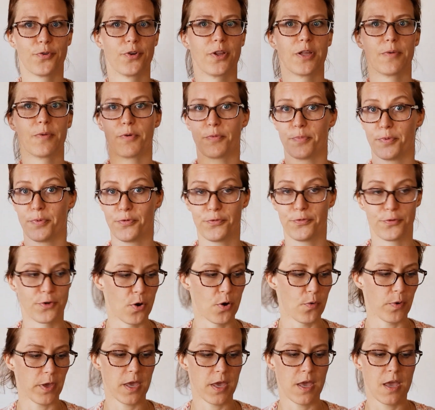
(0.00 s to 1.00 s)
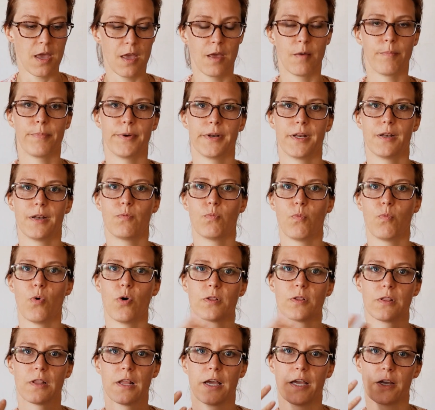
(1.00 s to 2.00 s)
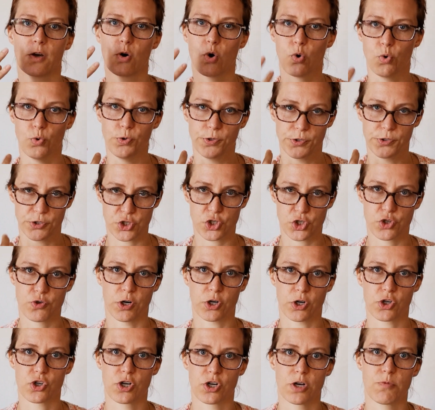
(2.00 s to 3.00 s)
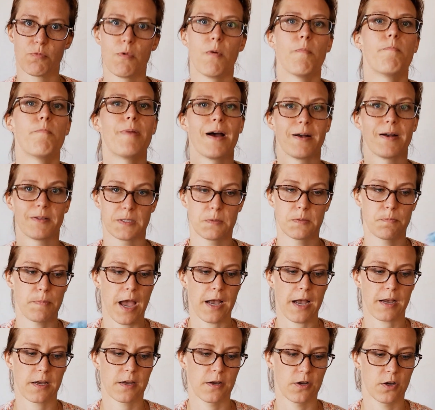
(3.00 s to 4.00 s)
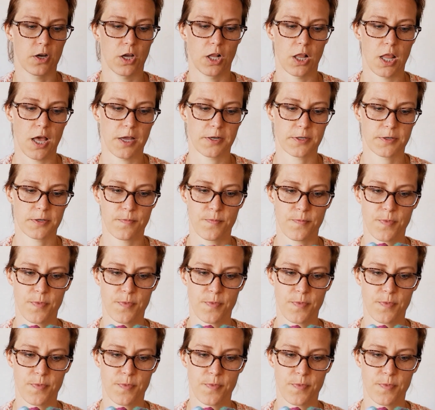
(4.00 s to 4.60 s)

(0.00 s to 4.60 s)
It will be flowy, but it won't like hold its structure. It won't bounce back a lot.